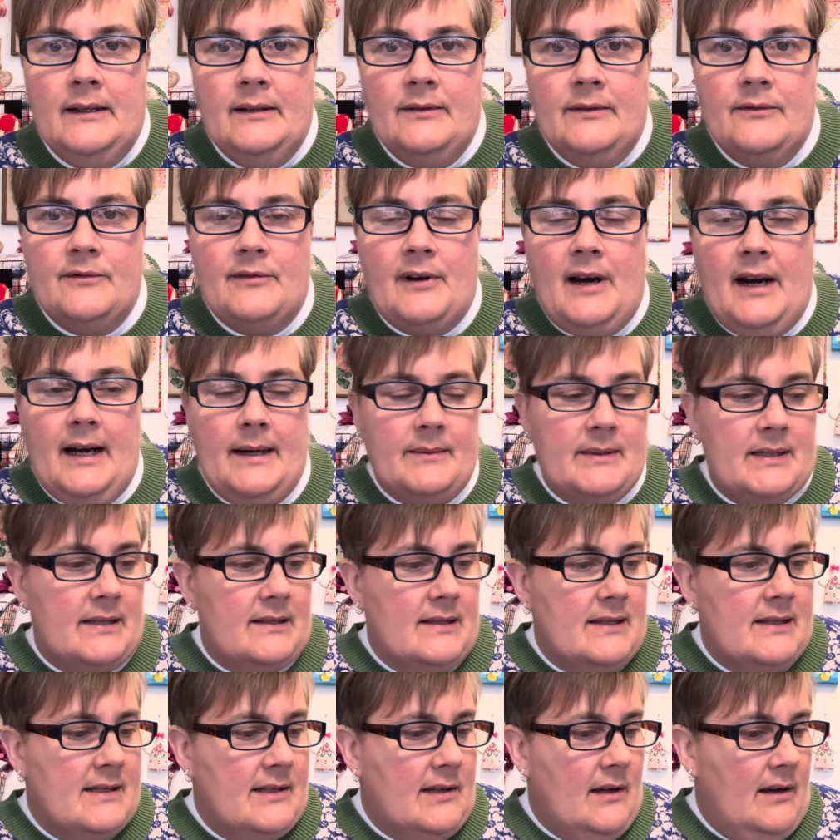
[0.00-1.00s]
framed
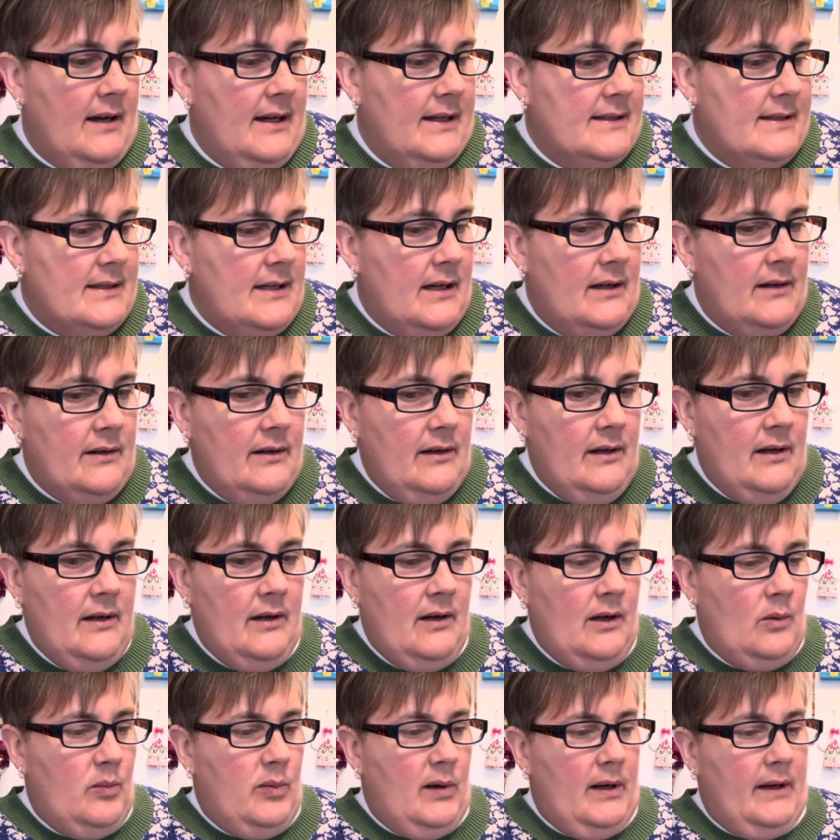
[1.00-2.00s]
inside, so
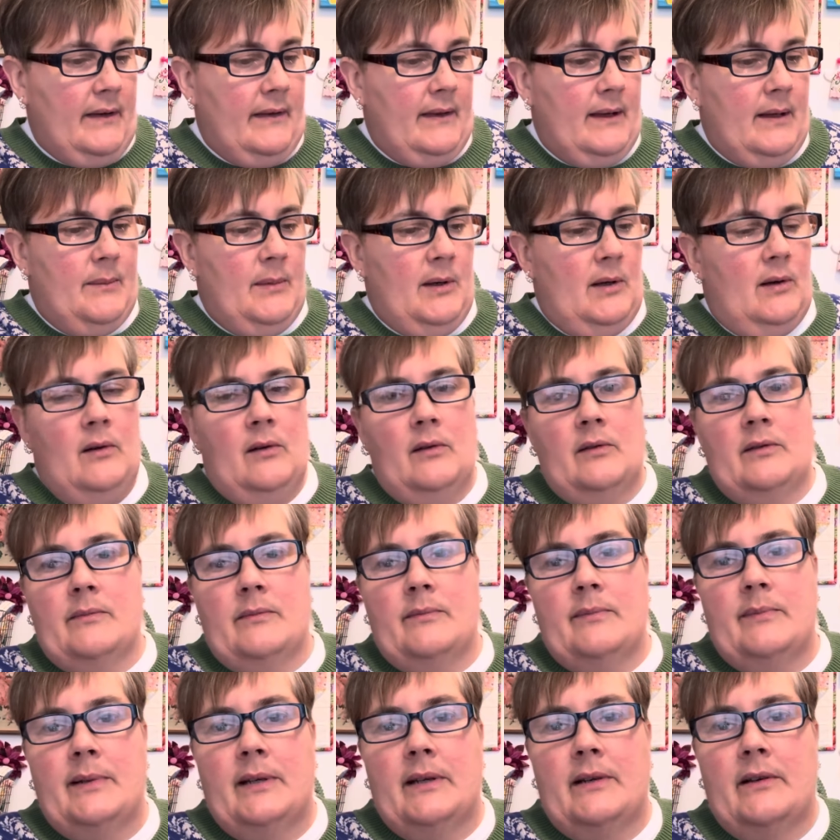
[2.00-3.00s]
I'll bring them along
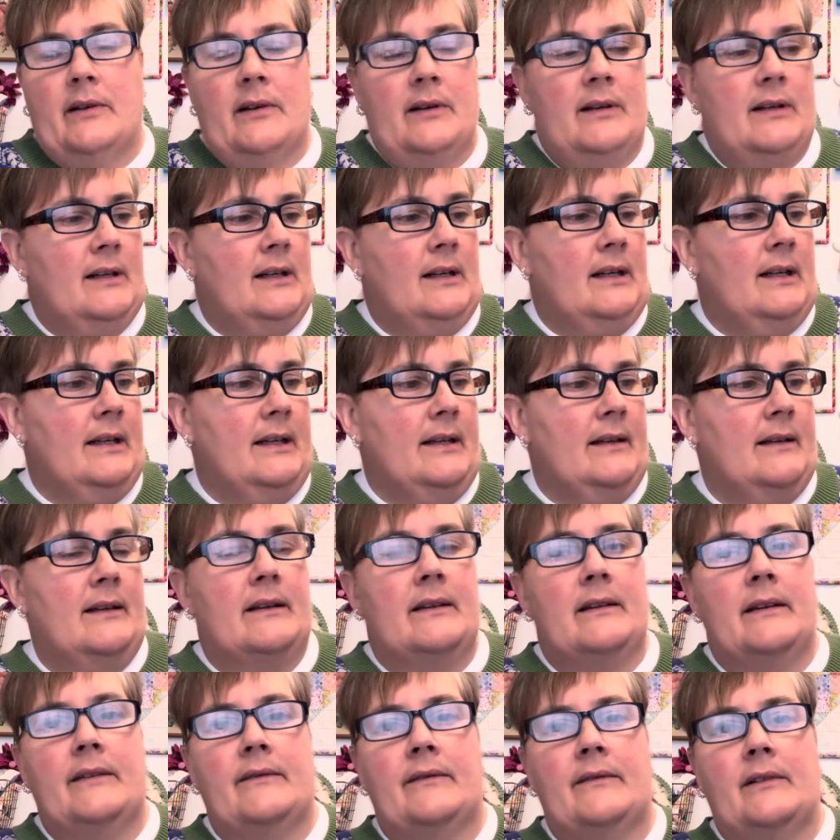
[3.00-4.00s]
periodically and let
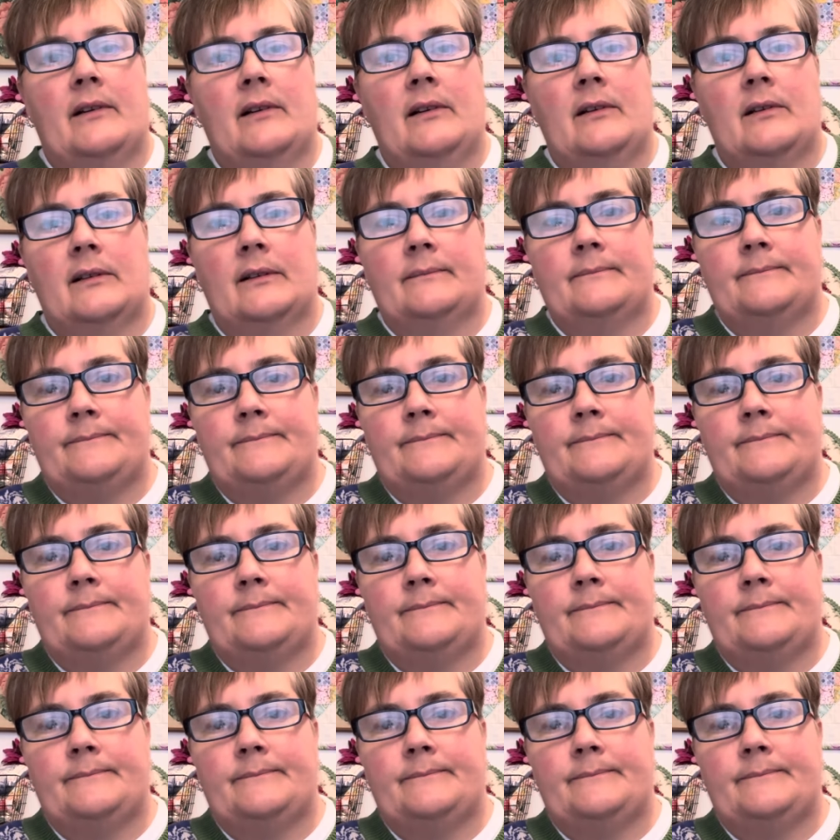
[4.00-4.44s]
you have a look.